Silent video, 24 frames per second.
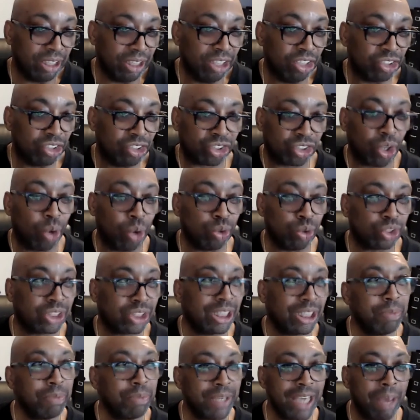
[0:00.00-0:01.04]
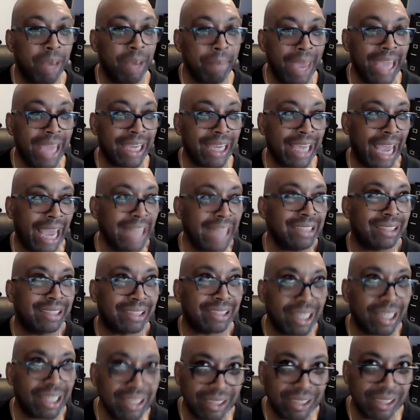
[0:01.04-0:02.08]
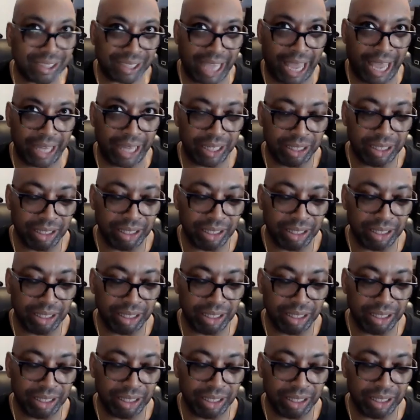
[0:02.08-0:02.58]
So CBMA can sunset,